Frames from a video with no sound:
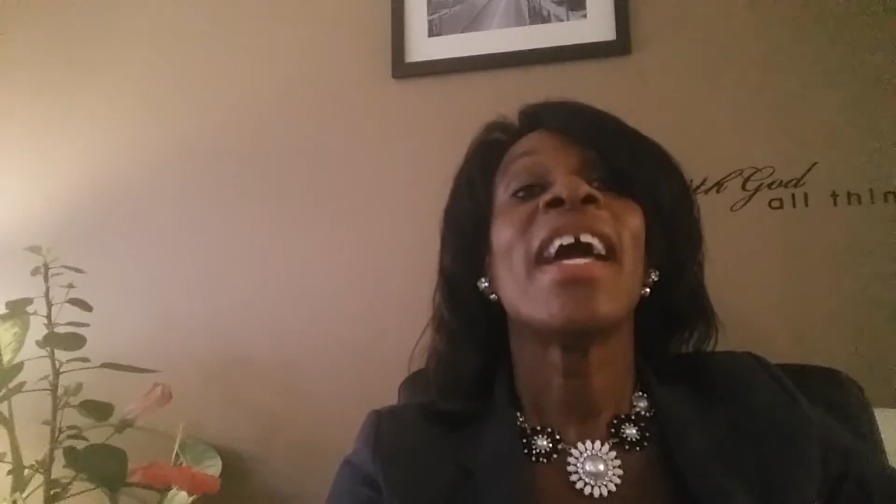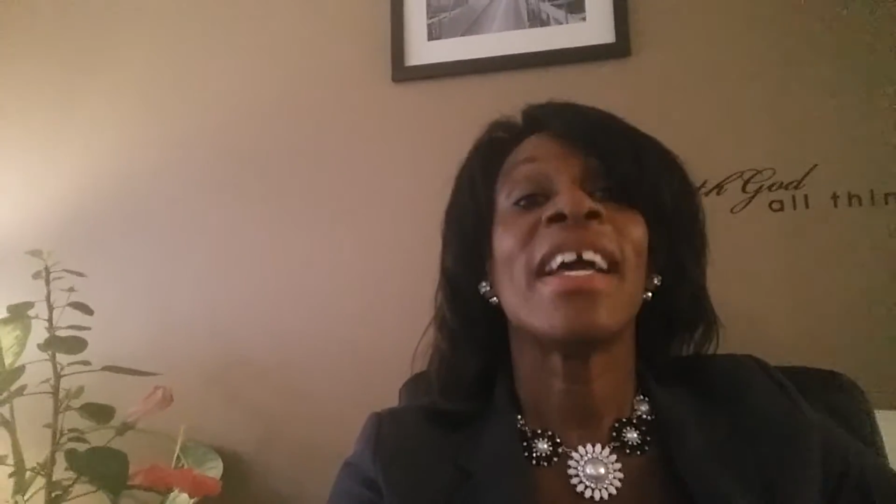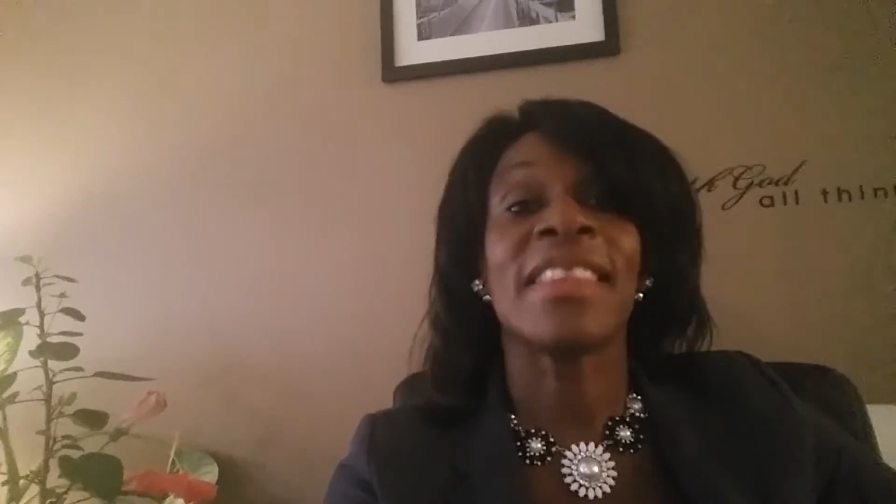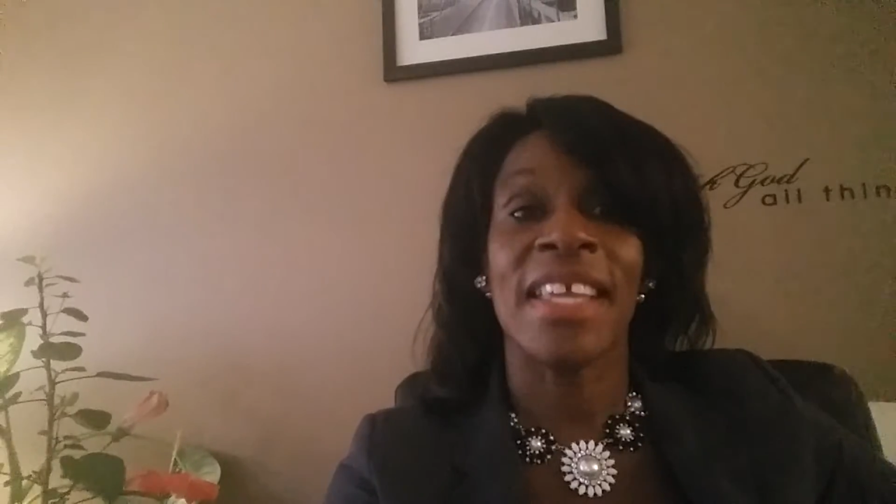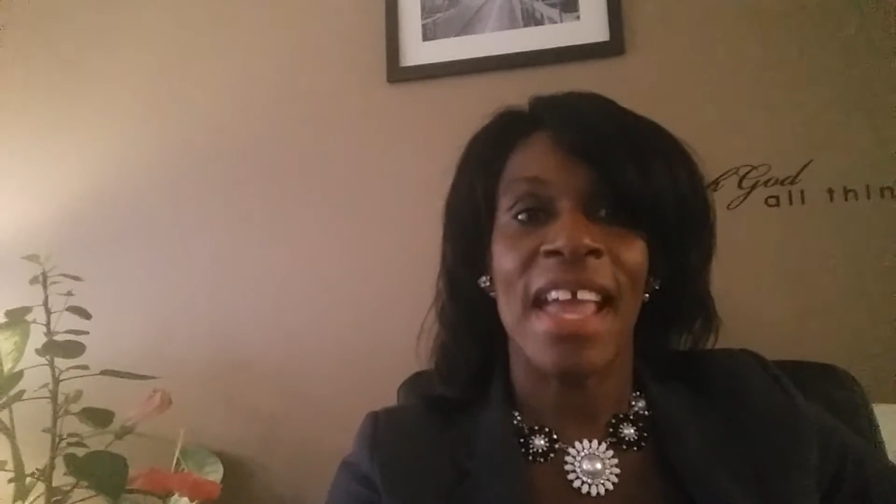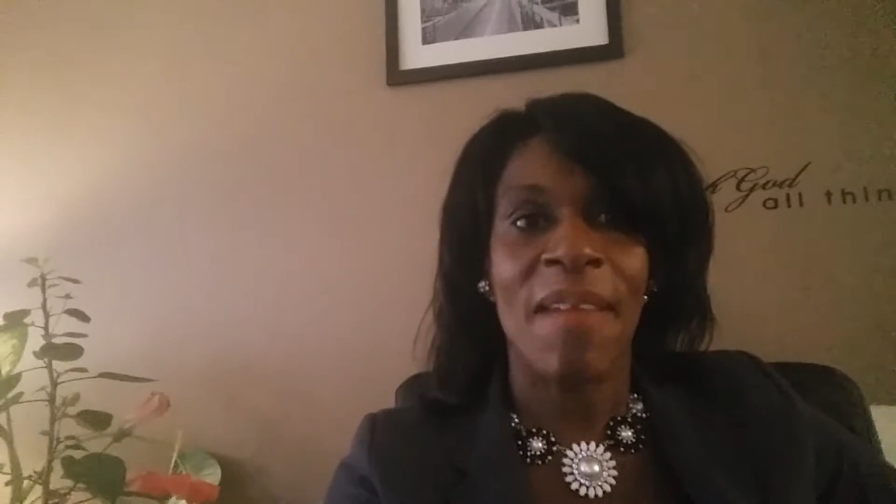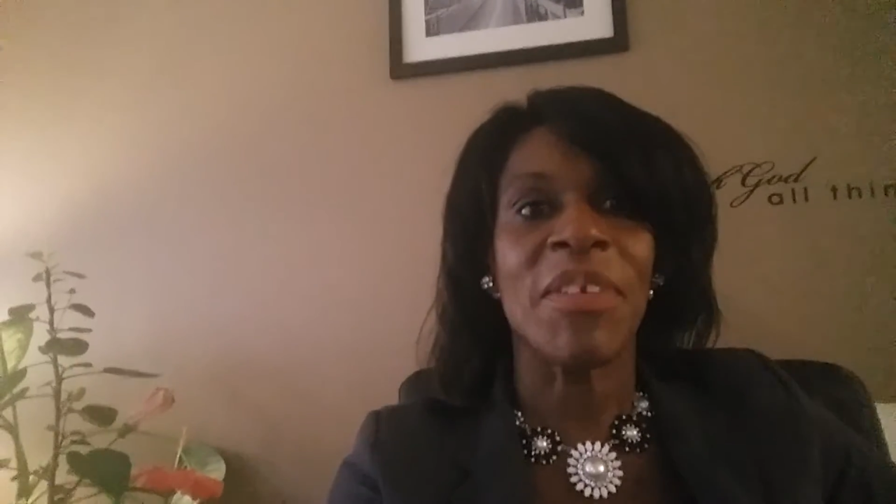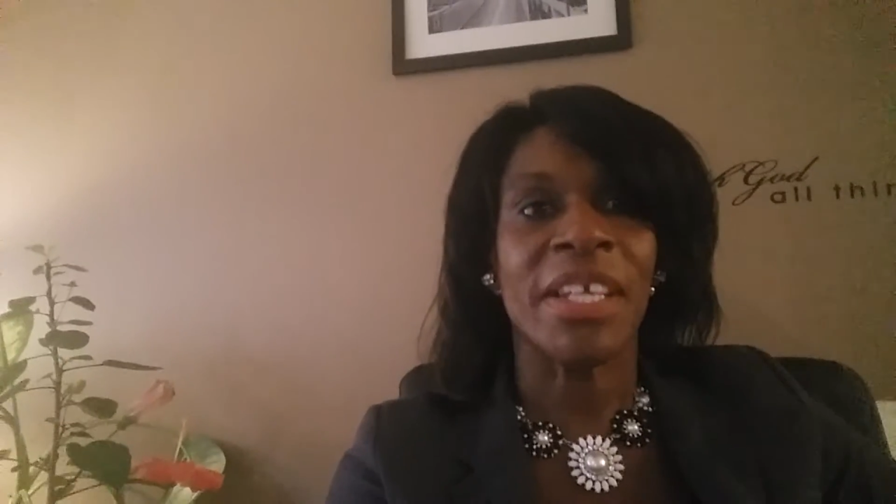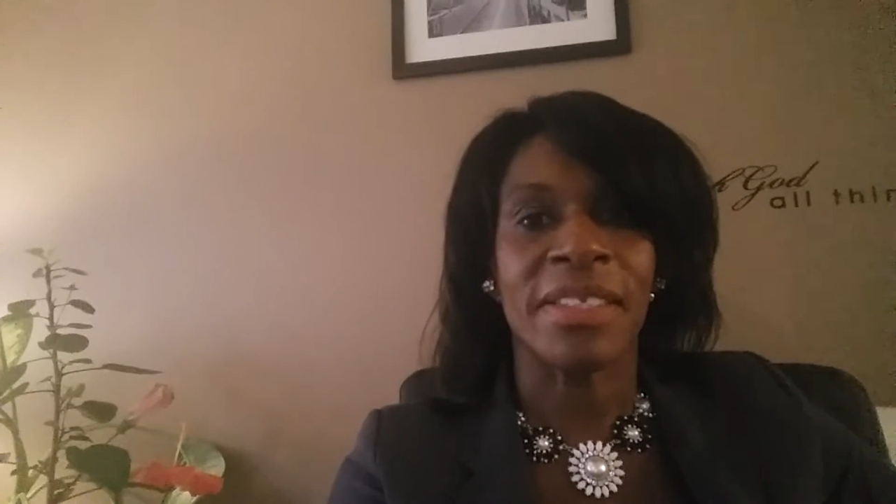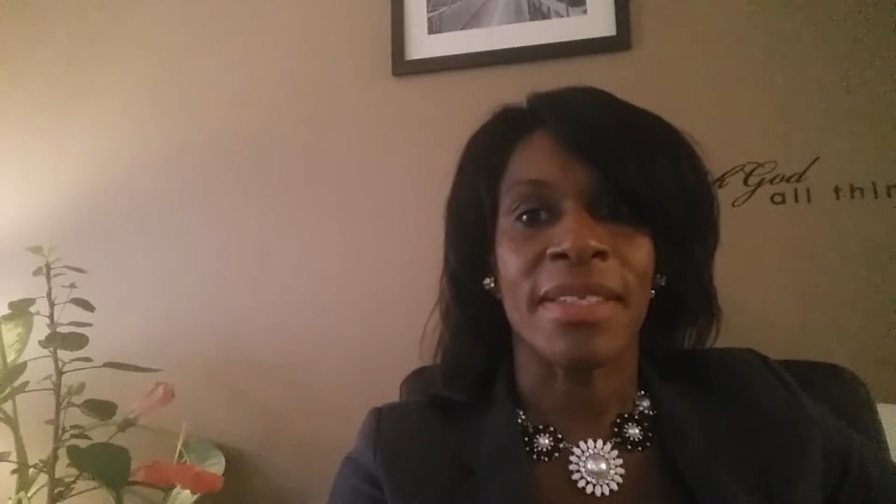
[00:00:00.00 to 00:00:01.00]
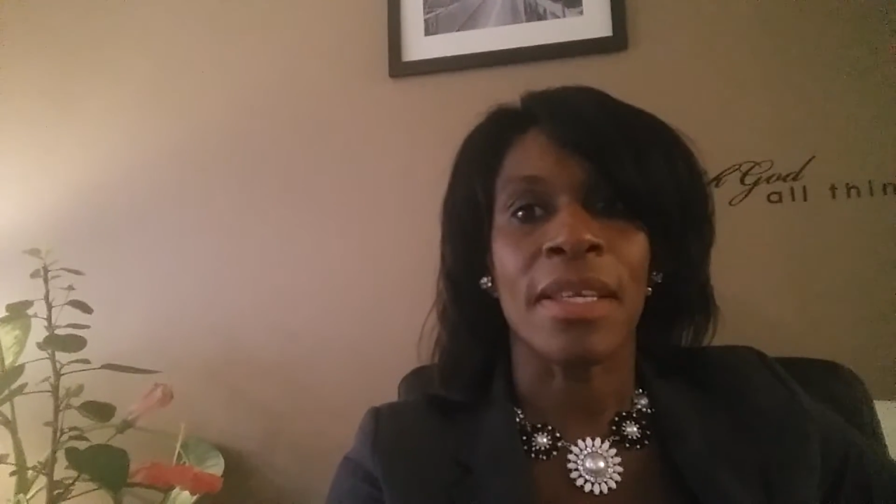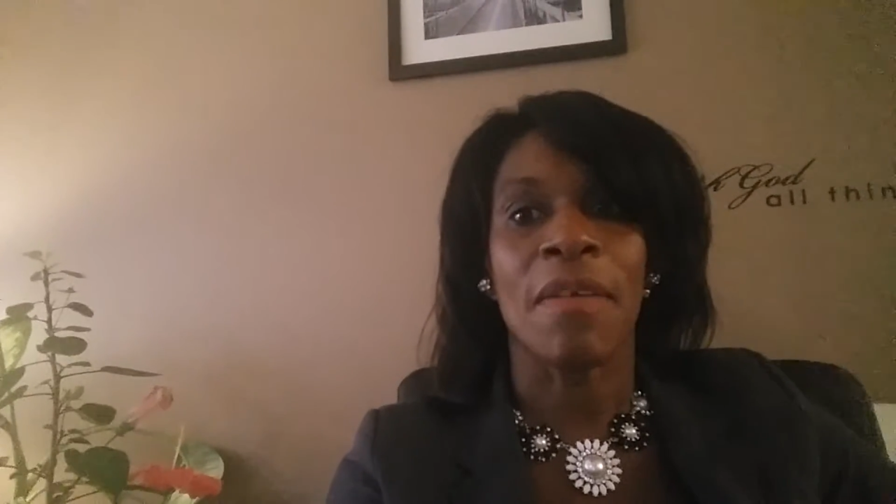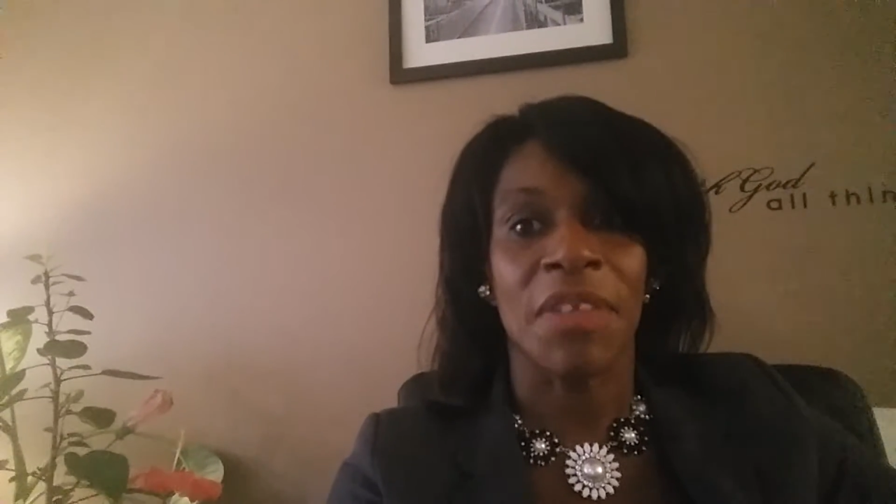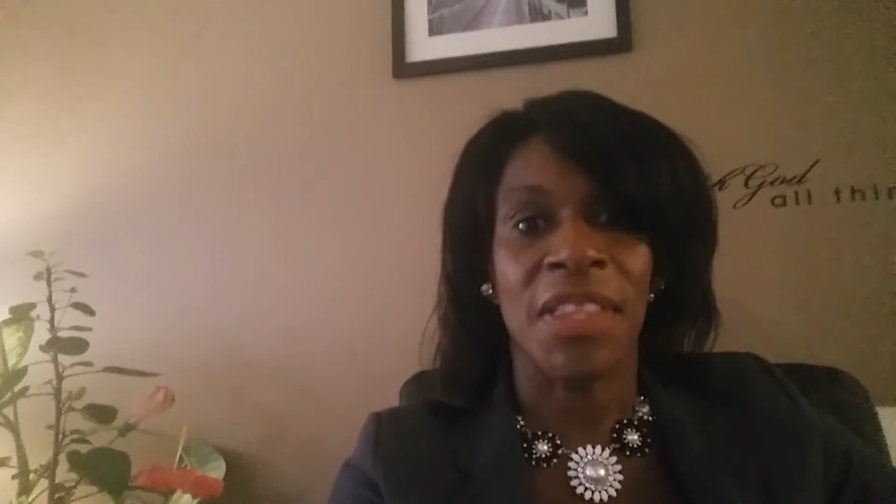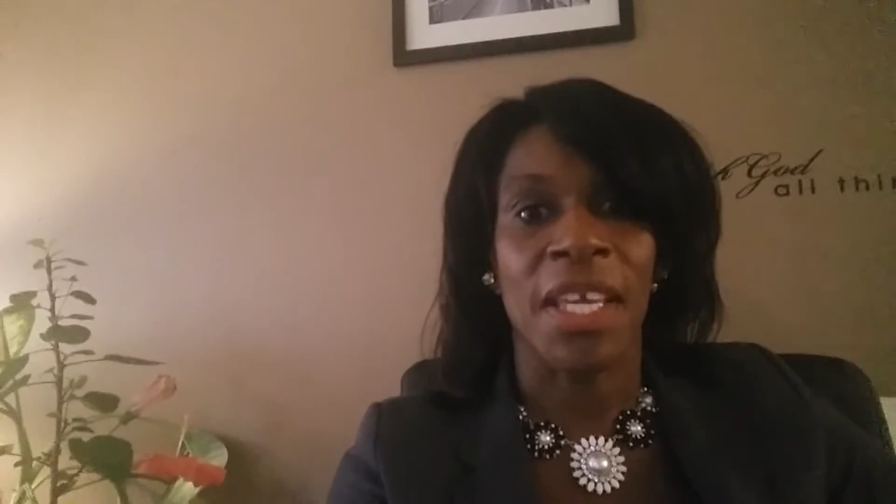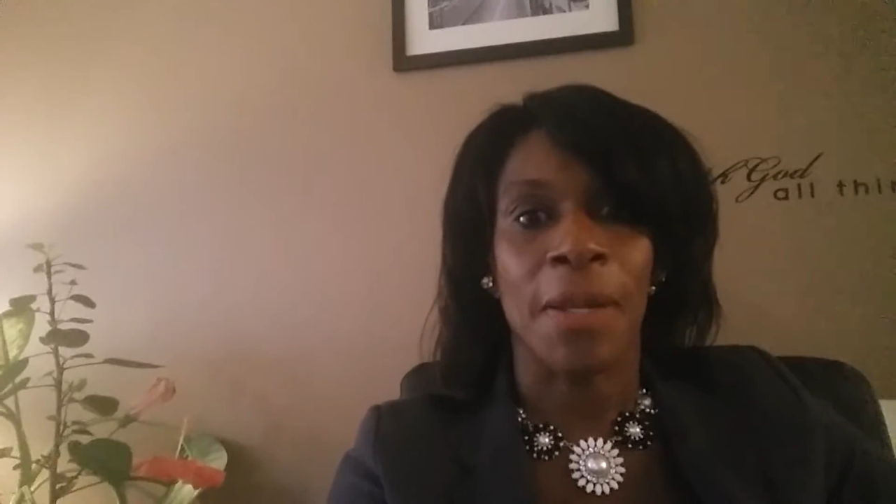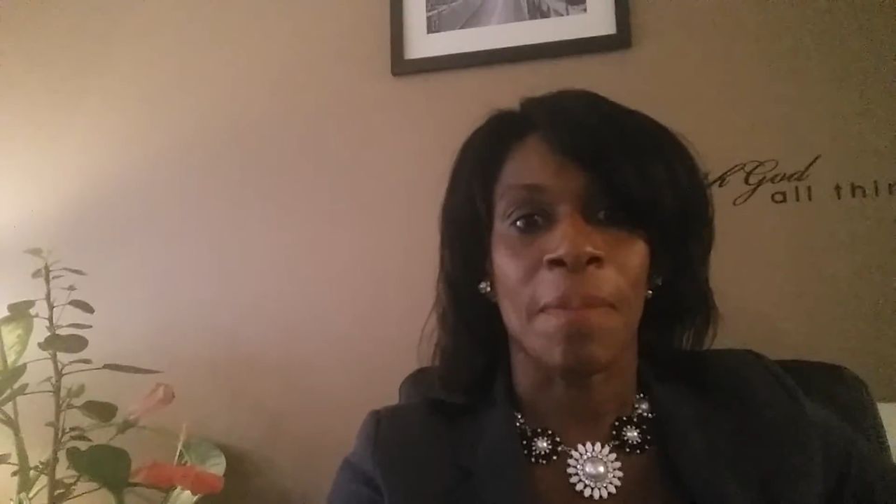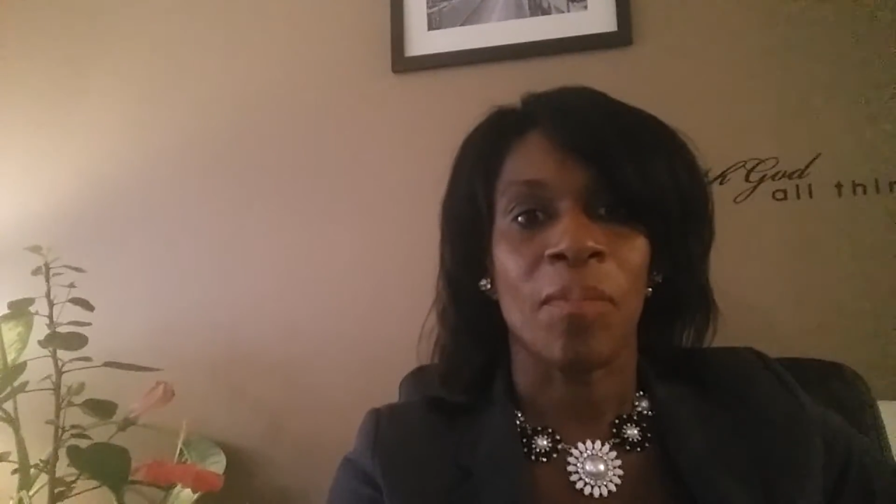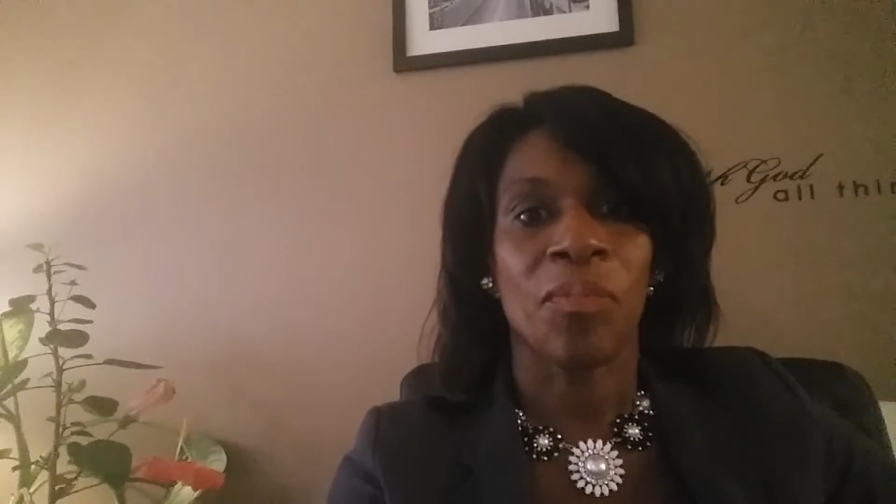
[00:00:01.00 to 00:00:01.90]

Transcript: and the evidence of a thing.